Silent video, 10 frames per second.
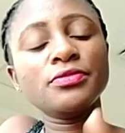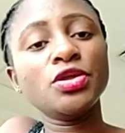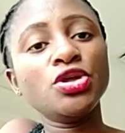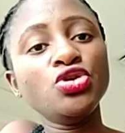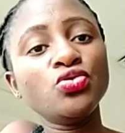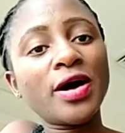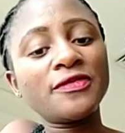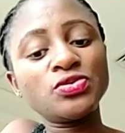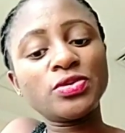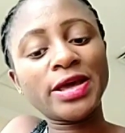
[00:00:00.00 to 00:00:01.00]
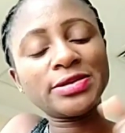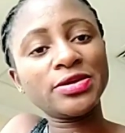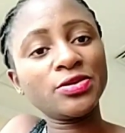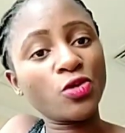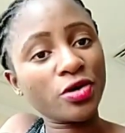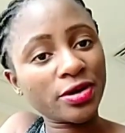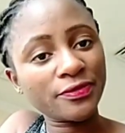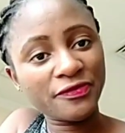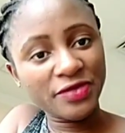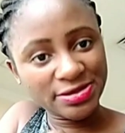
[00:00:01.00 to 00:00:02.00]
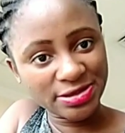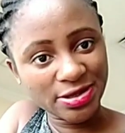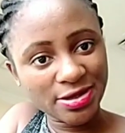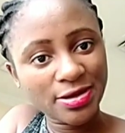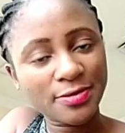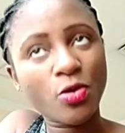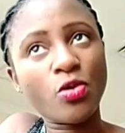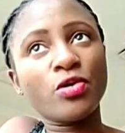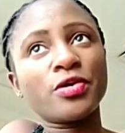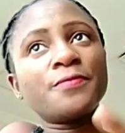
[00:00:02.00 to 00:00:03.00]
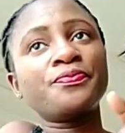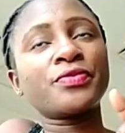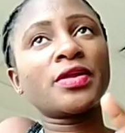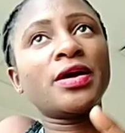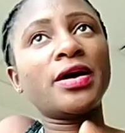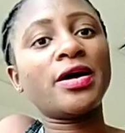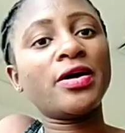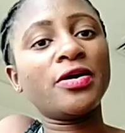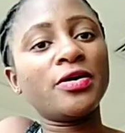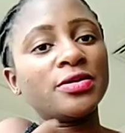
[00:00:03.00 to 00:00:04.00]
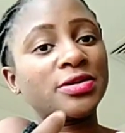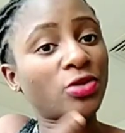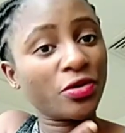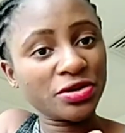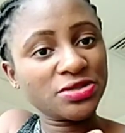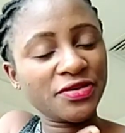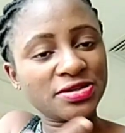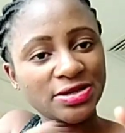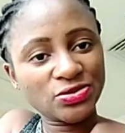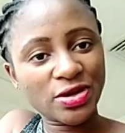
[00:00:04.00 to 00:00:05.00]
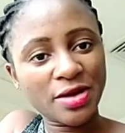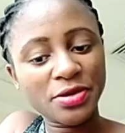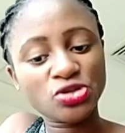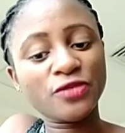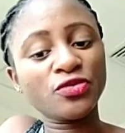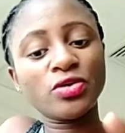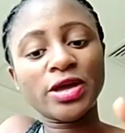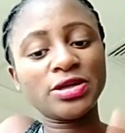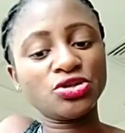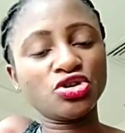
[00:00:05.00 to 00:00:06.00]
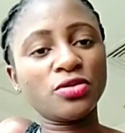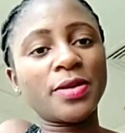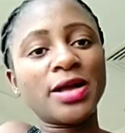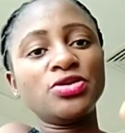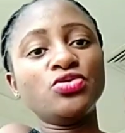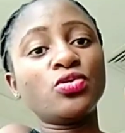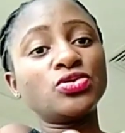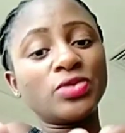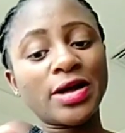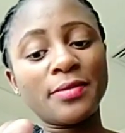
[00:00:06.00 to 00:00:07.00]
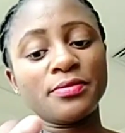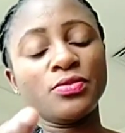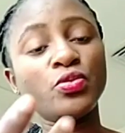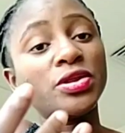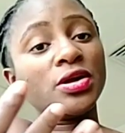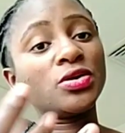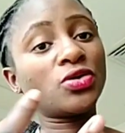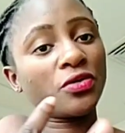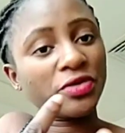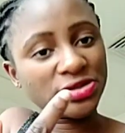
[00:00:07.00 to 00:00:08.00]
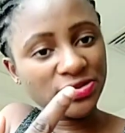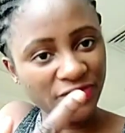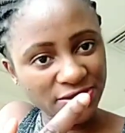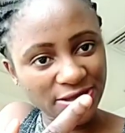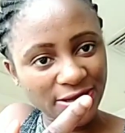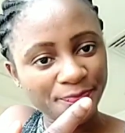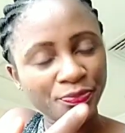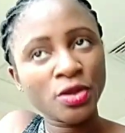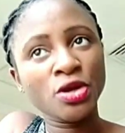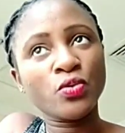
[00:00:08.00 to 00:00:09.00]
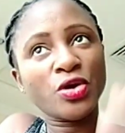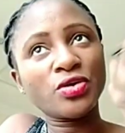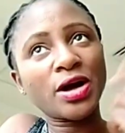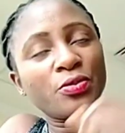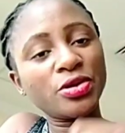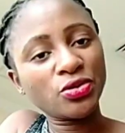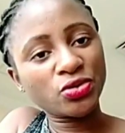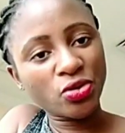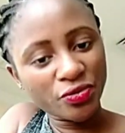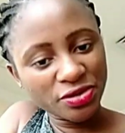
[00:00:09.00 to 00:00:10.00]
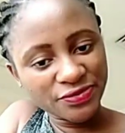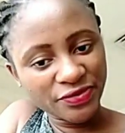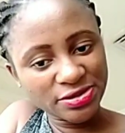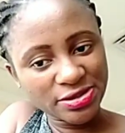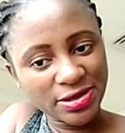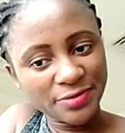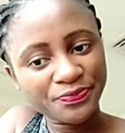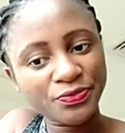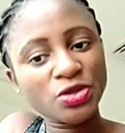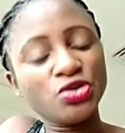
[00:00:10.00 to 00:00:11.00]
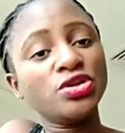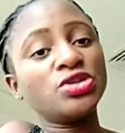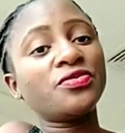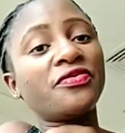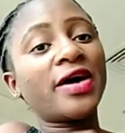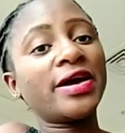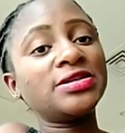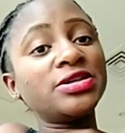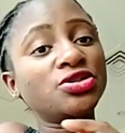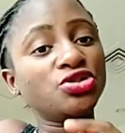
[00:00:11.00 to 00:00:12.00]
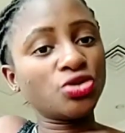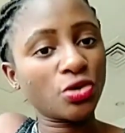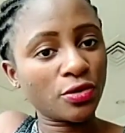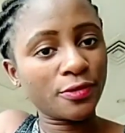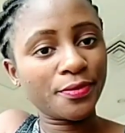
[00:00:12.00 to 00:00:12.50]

you have to get a work visa or a tourist visa to come here. So if you don't get a job and you want to come with a tourist visa, when you come with your tourist visa, you need to find a job.